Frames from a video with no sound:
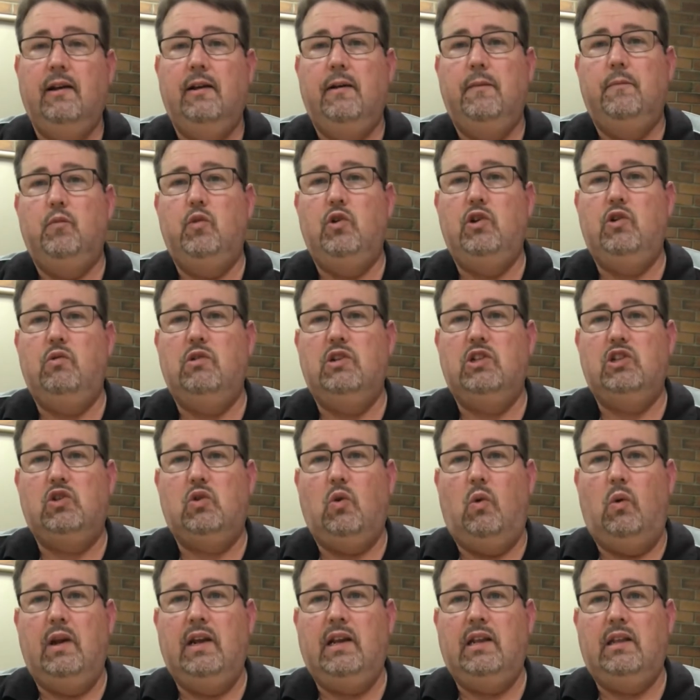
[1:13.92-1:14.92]
When you're
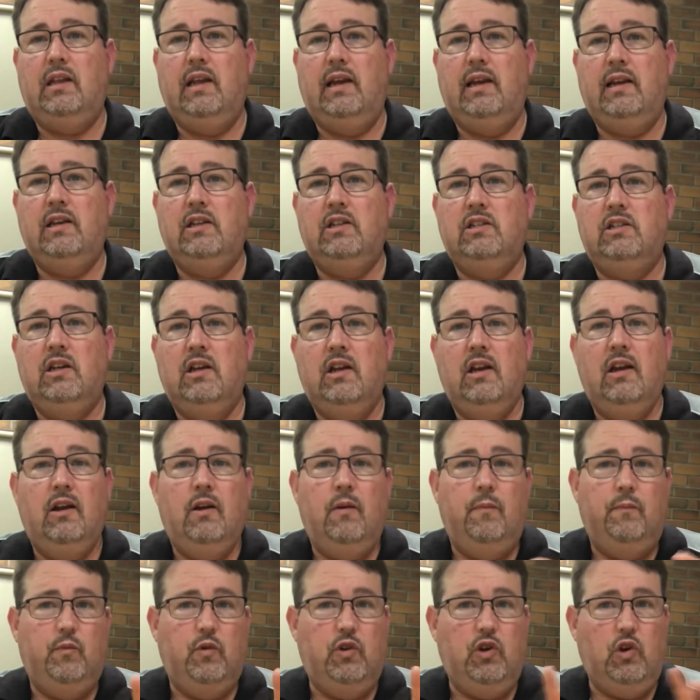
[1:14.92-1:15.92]
installing things,
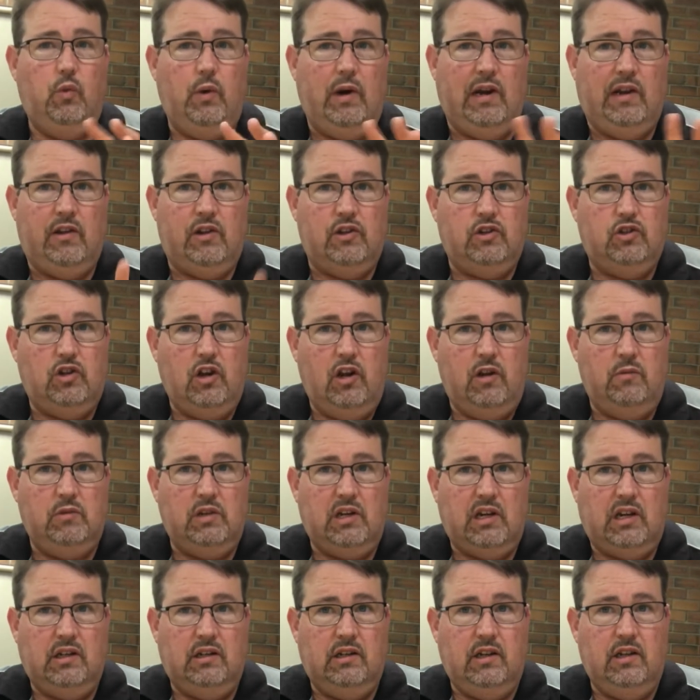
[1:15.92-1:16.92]
when you're reading those terms
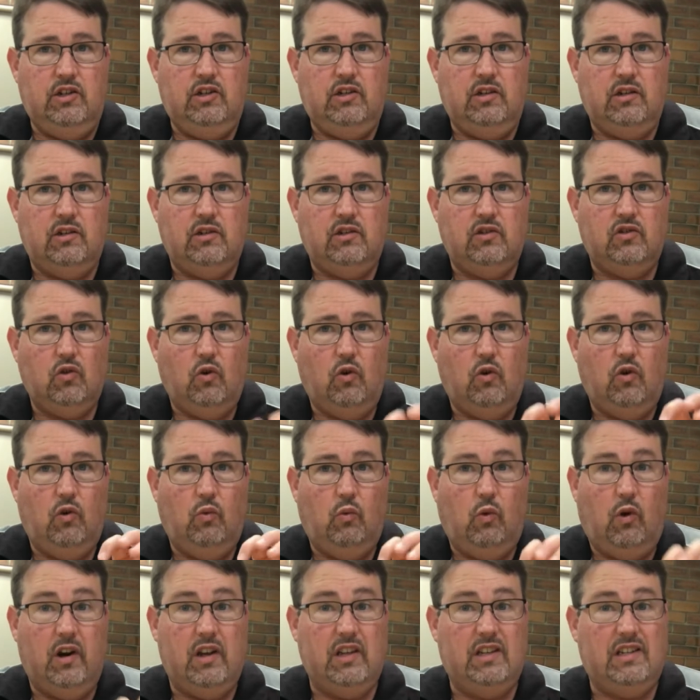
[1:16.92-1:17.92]
and conditions or
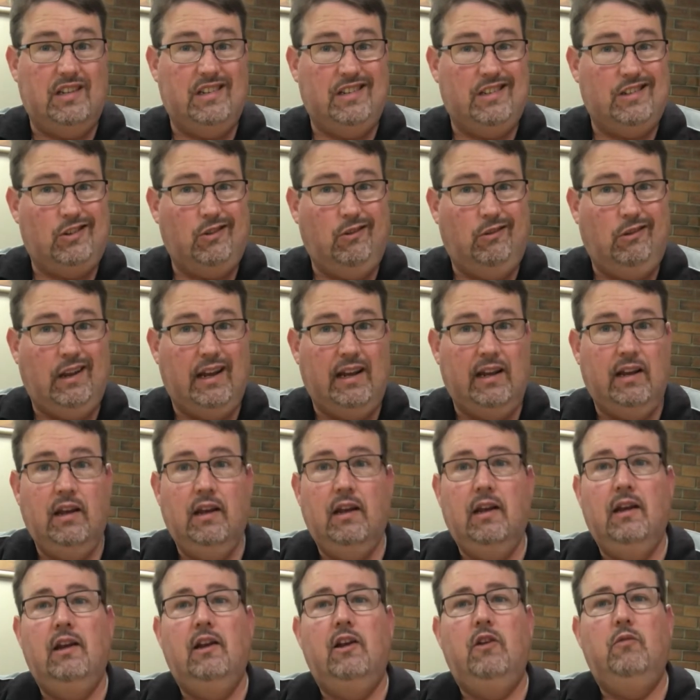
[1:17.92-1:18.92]
what it's installing,
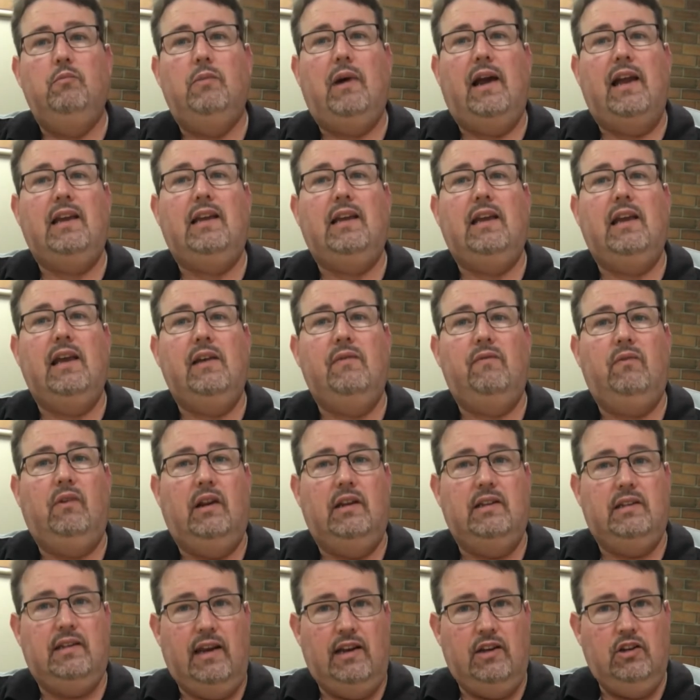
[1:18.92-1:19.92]
pay careful
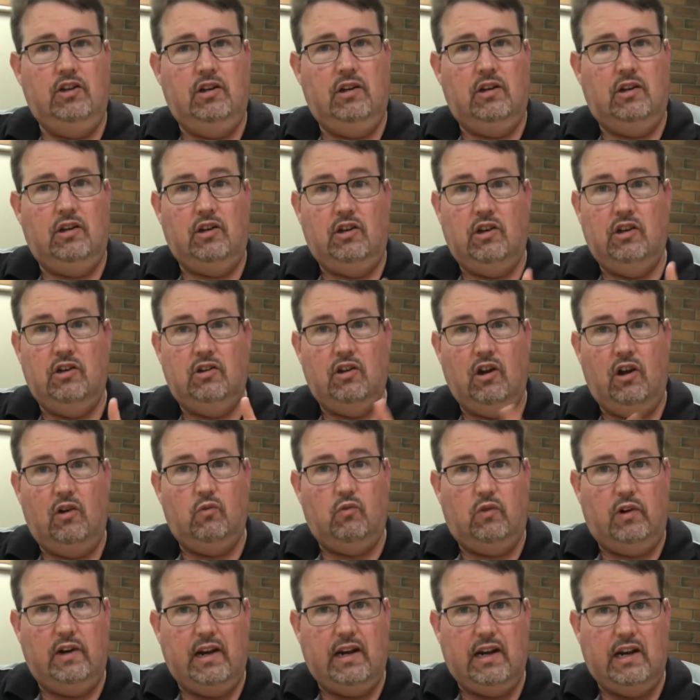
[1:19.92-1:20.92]
attention. You don't
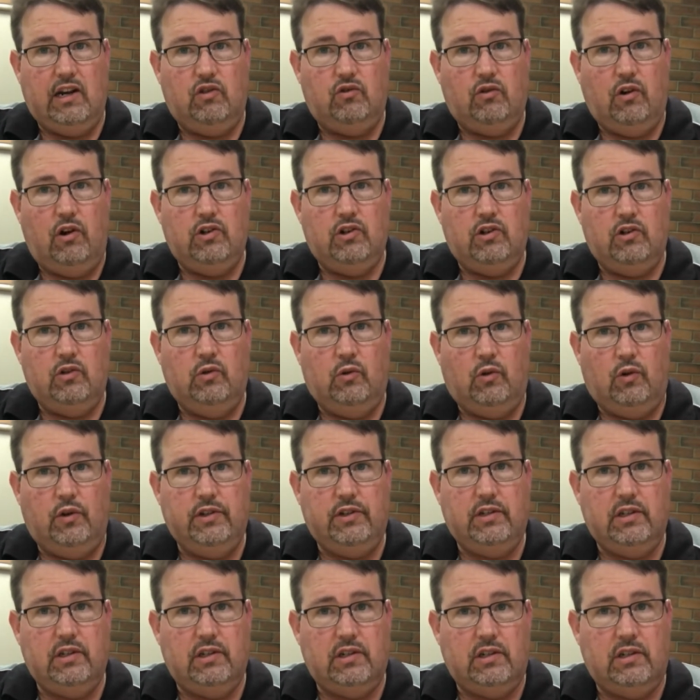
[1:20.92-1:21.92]
want any Trojan
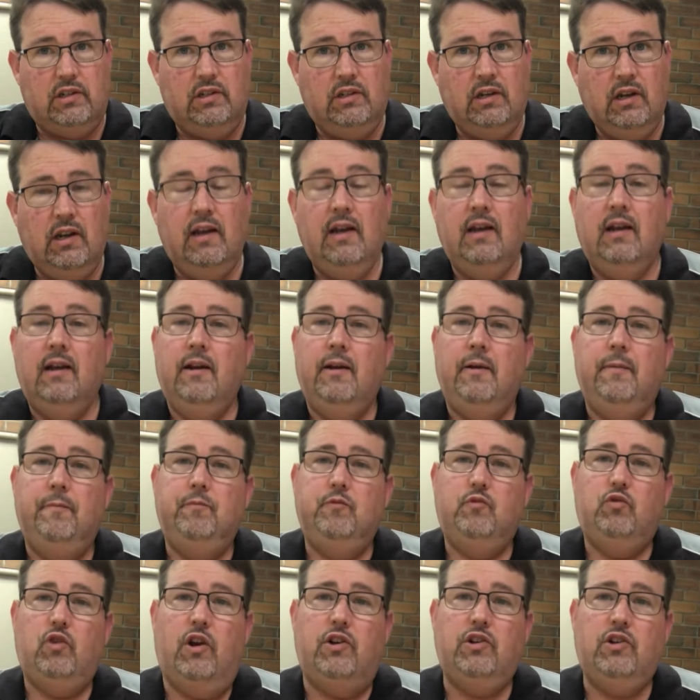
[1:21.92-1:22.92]
horses.
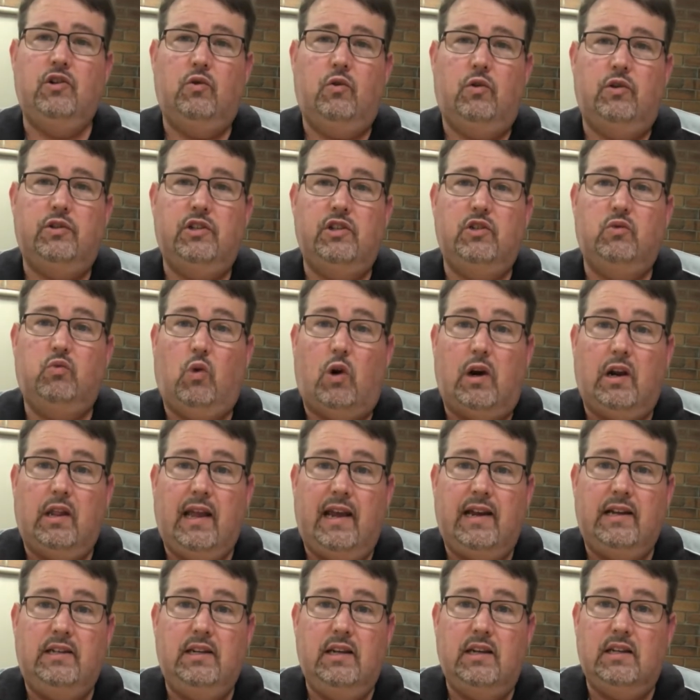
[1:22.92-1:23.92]
Trojan horses, why do they
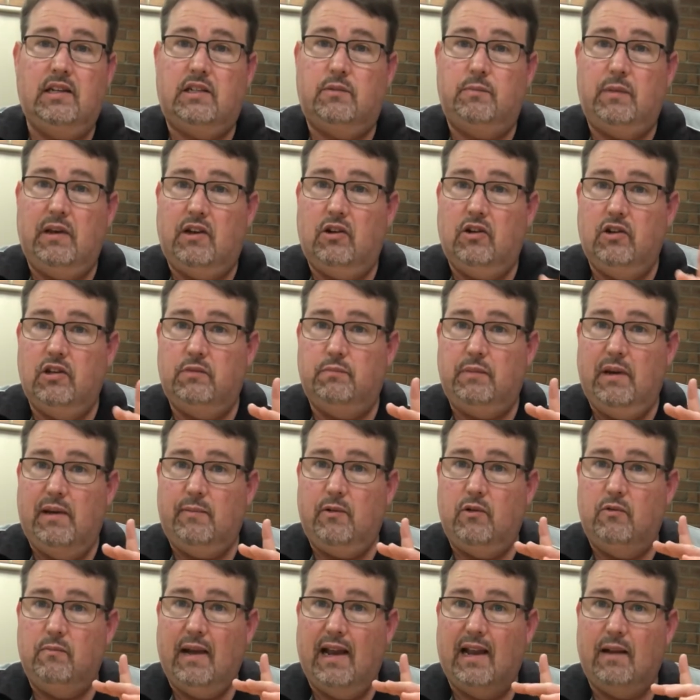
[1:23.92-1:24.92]
exist? Because
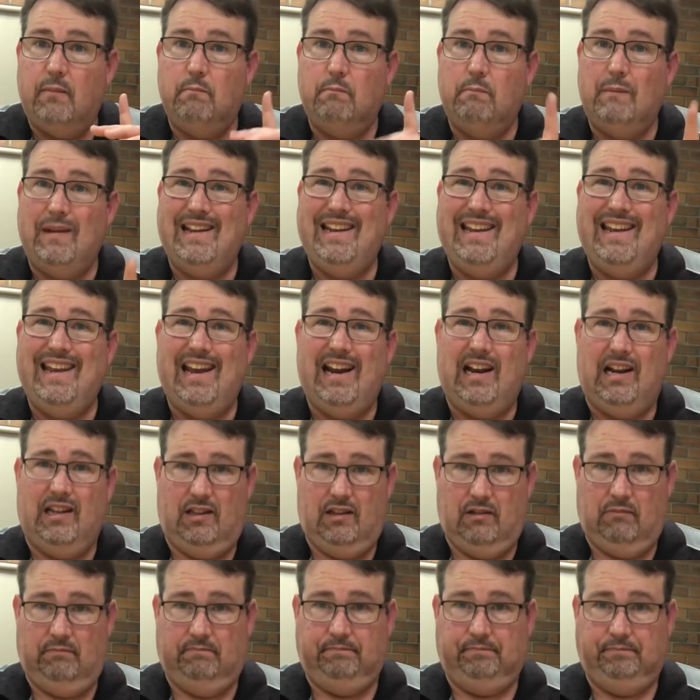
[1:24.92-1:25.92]
people make money out of
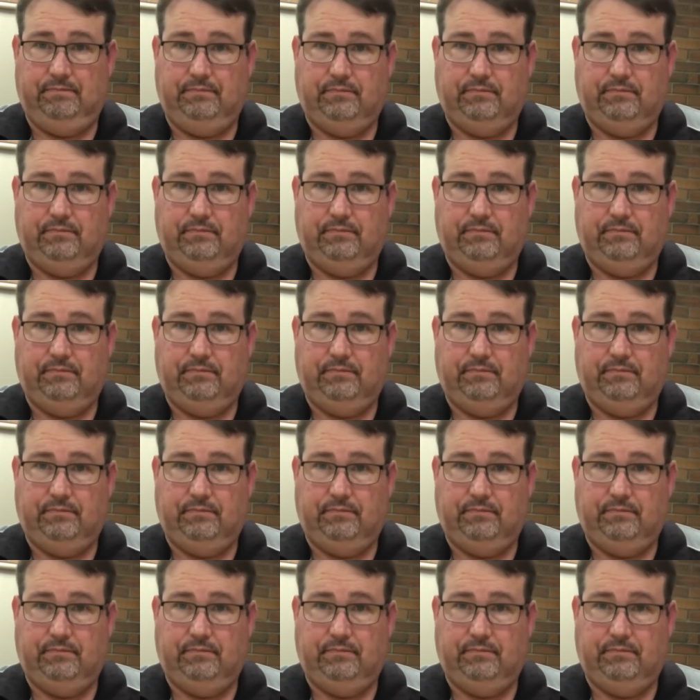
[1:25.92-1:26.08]
them.